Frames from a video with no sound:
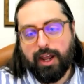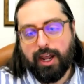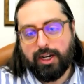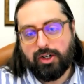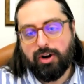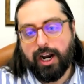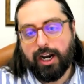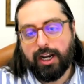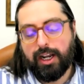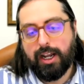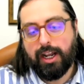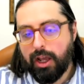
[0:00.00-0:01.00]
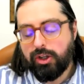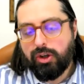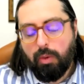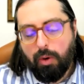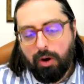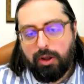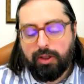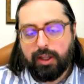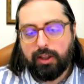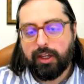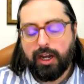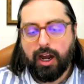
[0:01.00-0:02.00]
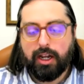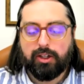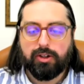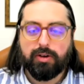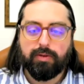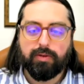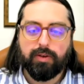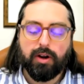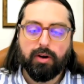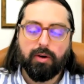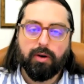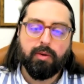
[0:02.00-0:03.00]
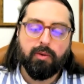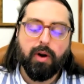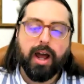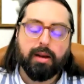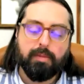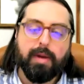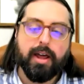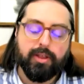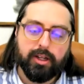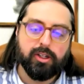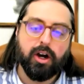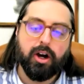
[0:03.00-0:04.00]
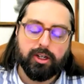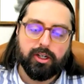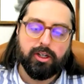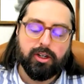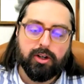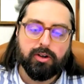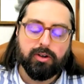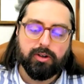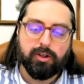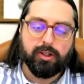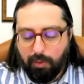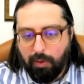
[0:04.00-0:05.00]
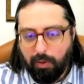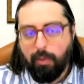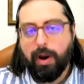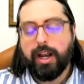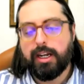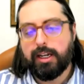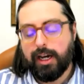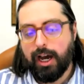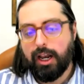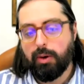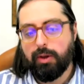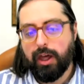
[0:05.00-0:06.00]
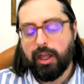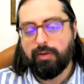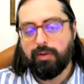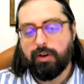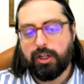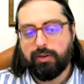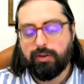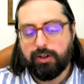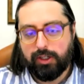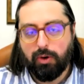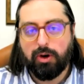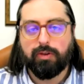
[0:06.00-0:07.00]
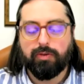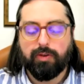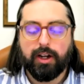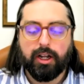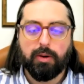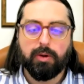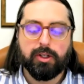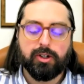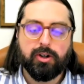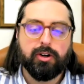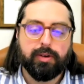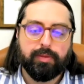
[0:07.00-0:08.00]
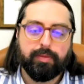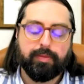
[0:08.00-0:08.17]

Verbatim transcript: that track. So, what do you think the kinds of right methods are to use when in dialogue with other philosophers in order to find out what's true?